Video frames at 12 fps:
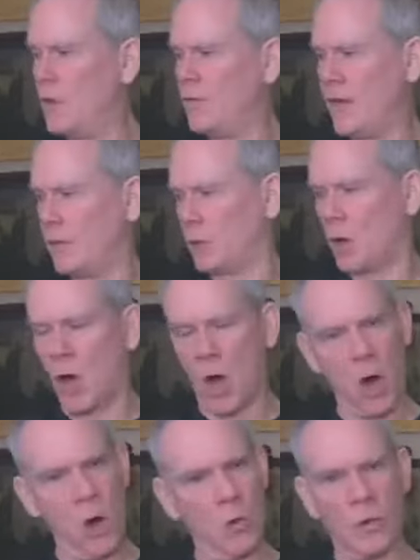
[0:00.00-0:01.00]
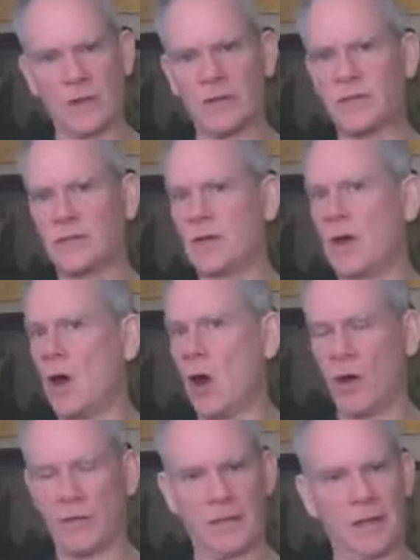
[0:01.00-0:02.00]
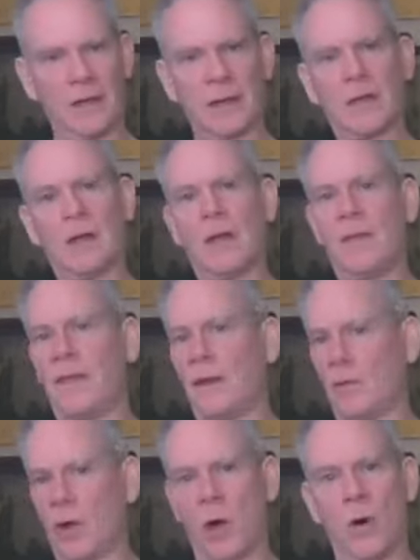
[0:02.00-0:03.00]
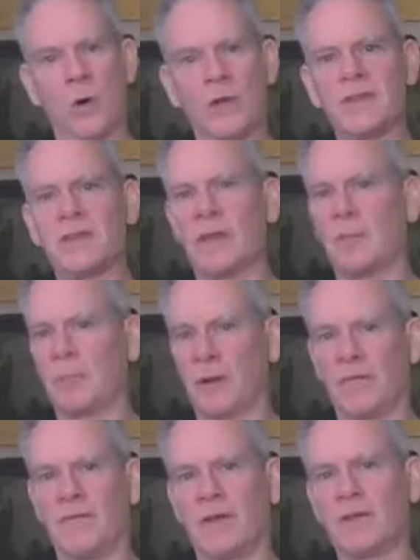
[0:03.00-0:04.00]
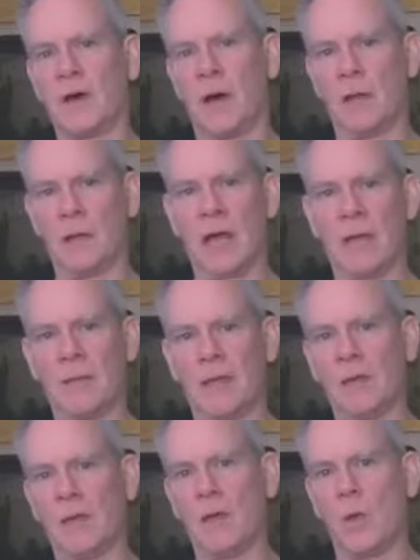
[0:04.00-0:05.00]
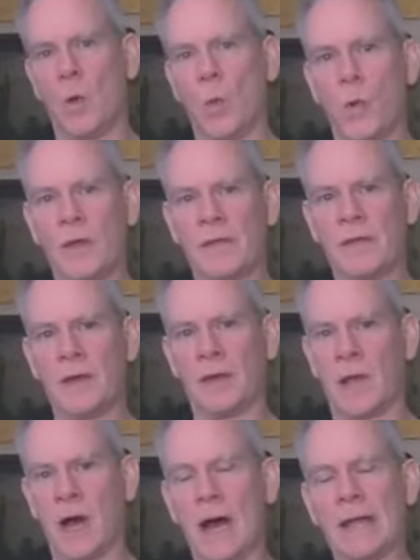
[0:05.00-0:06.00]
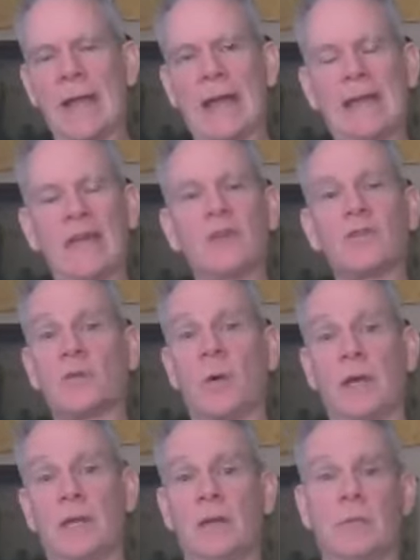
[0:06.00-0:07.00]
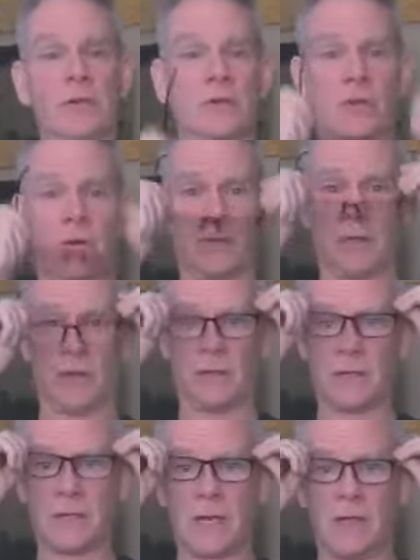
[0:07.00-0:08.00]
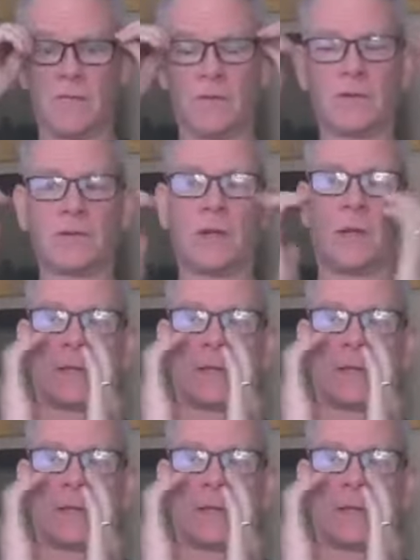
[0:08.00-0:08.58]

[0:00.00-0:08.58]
They were always authentic. They were always in perfect alignment with God. And here's what Hebrews goes on to say in verse 6.